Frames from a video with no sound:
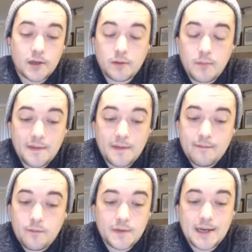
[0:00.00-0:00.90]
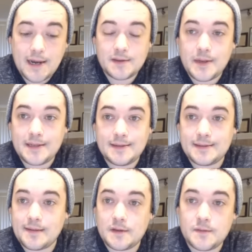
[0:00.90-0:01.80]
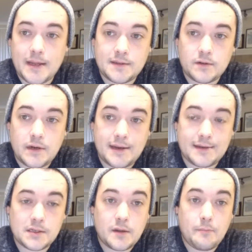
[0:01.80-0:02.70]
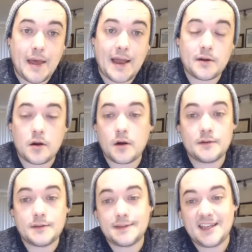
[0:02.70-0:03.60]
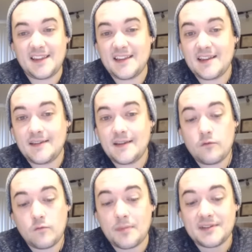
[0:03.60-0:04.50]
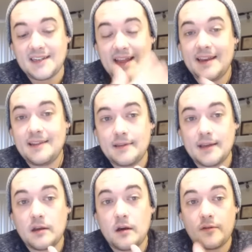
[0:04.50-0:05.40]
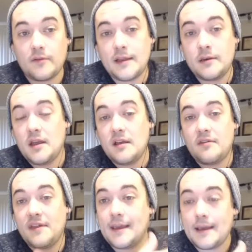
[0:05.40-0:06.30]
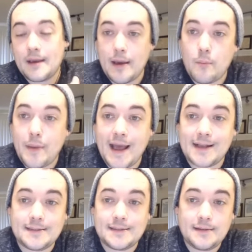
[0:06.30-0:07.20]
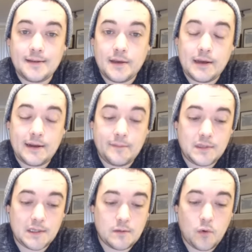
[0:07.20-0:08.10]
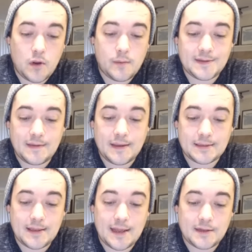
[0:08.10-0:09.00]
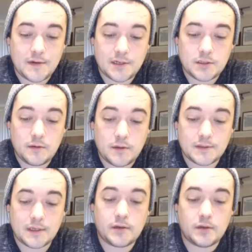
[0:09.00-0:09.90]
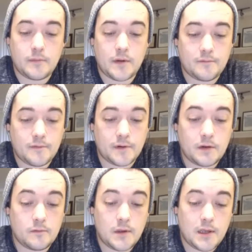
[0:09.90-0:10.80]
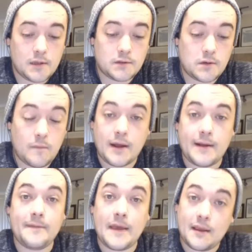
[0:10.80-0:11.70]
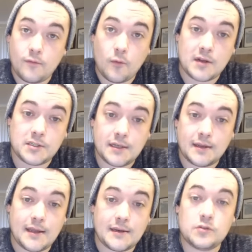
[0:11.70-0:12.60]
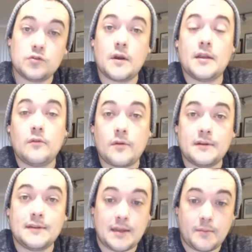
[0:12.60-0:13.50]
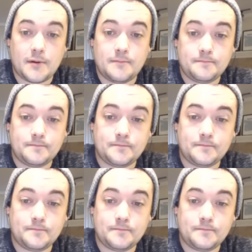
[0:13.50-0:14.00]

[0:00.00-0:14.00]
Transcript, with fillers: like a good month. Even with the 9 of Spades and the 7 of Spades, they're not necessarily bad cards because, again, they don't represent anything other than thinking about past disappointments and things like that. So it actually looks like a good month for you. So thank you for watching and enjoy your December.